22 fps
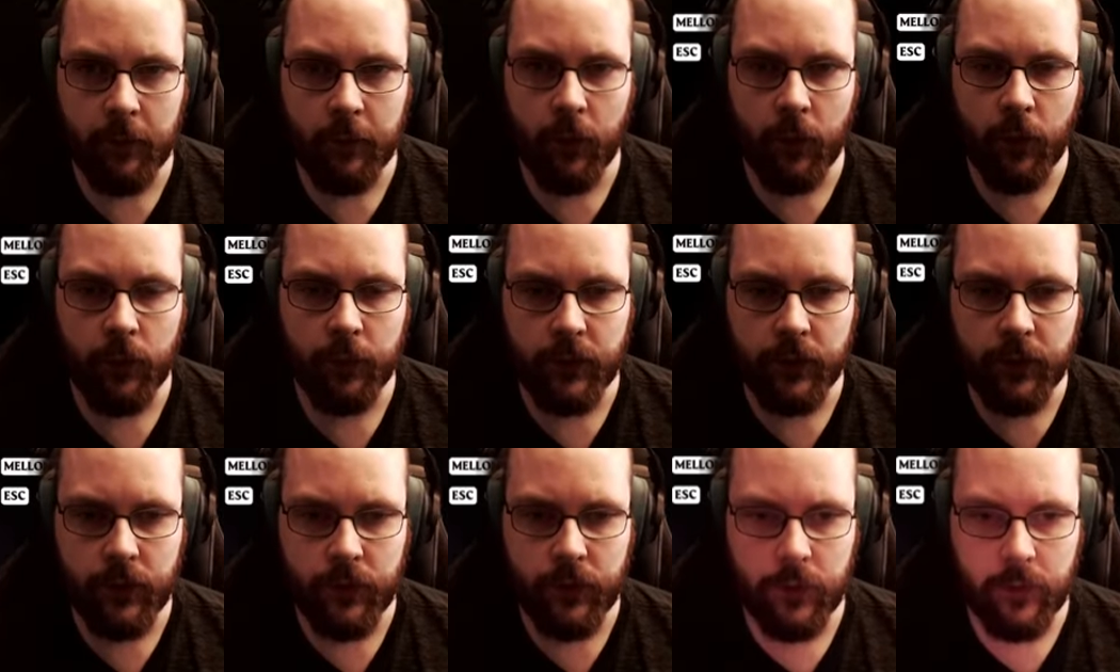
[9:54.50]
I'm
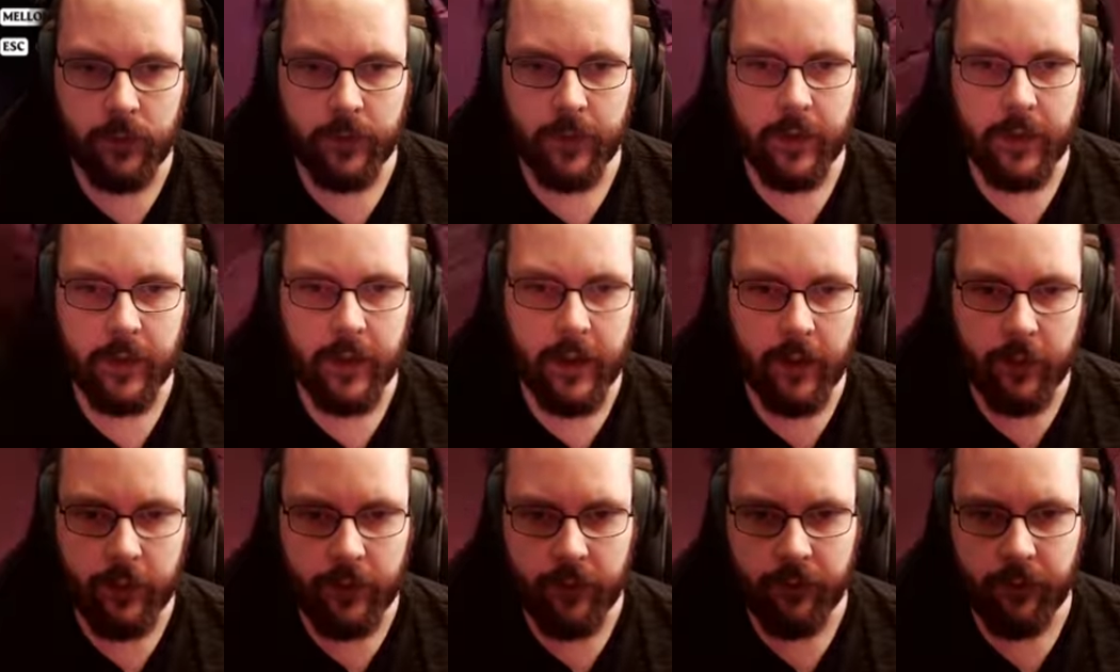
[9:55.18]
almost already
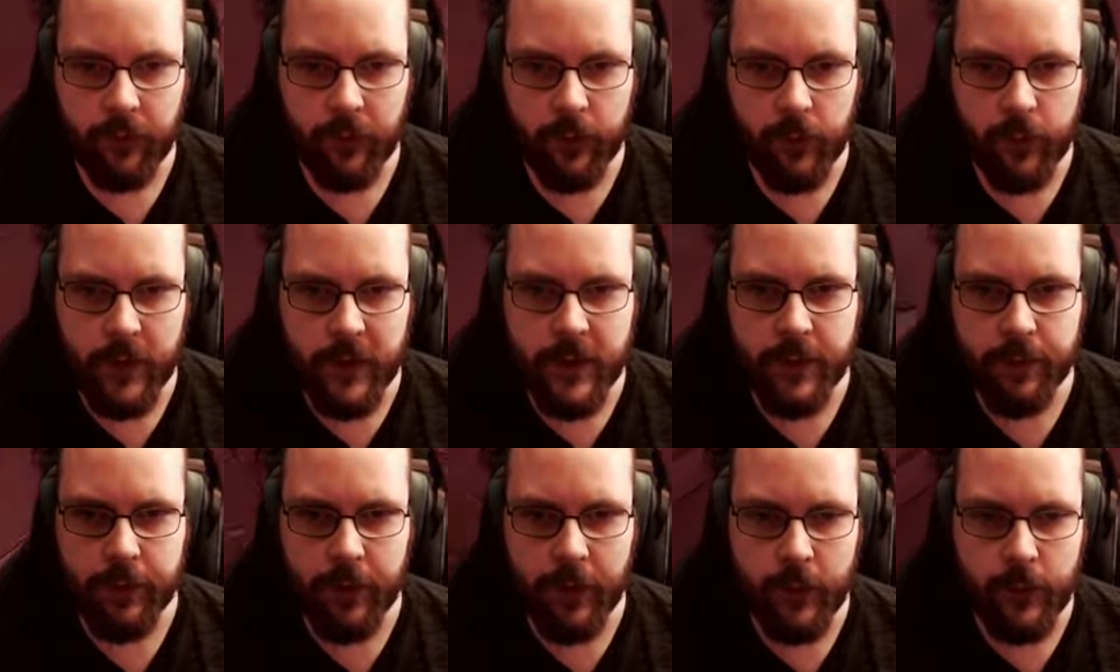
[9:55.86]
out of
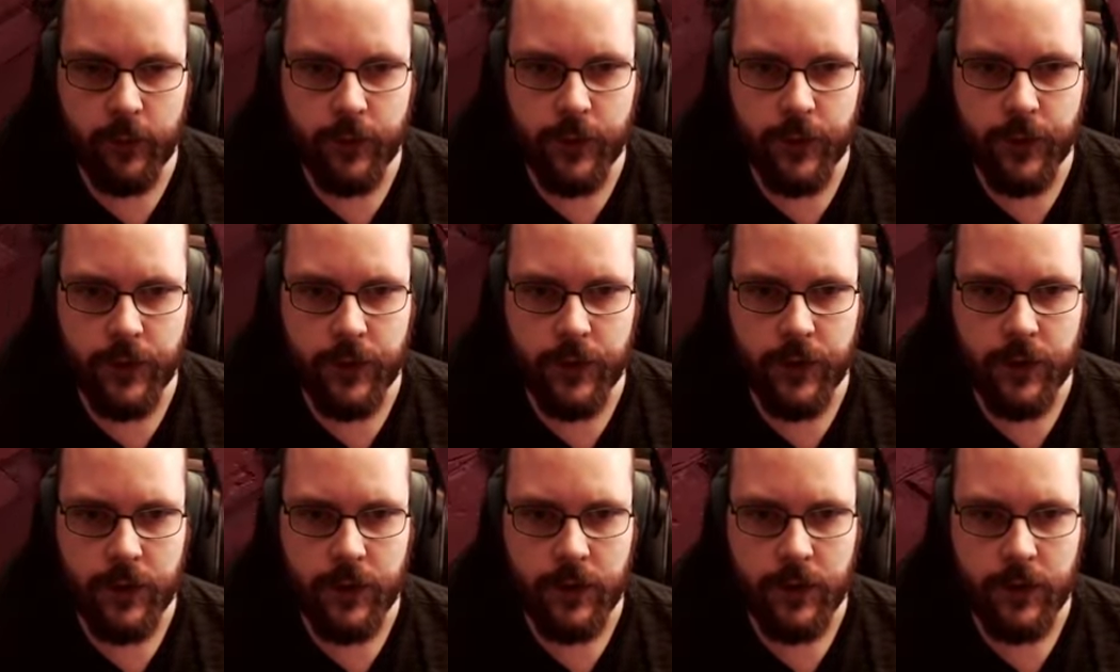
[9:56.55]
wisp
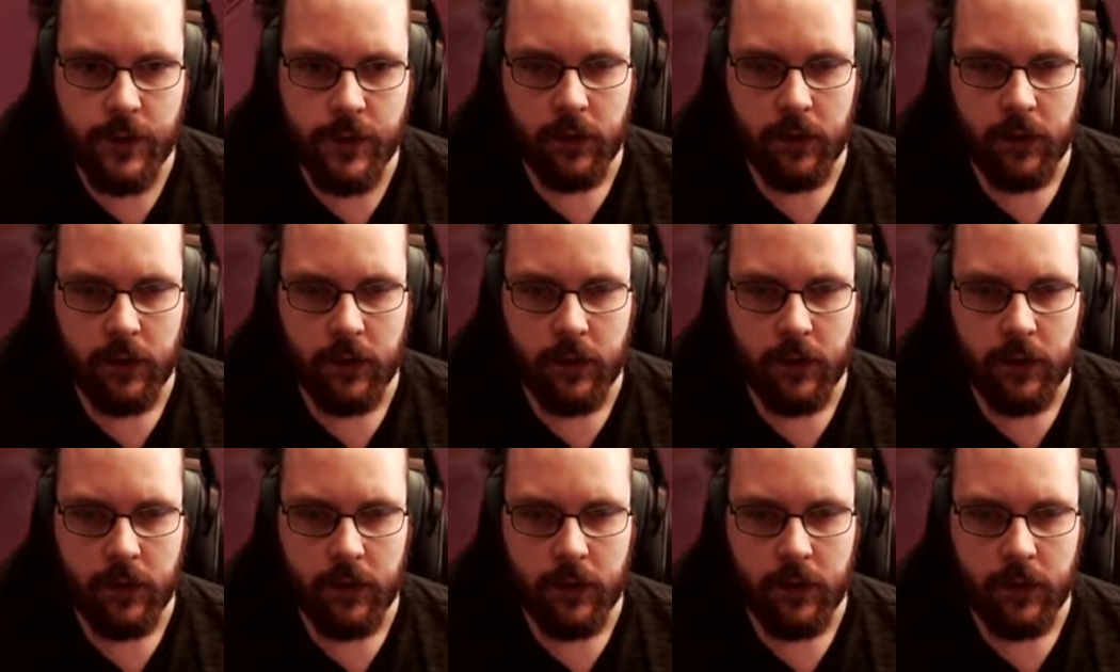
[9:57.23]
potions.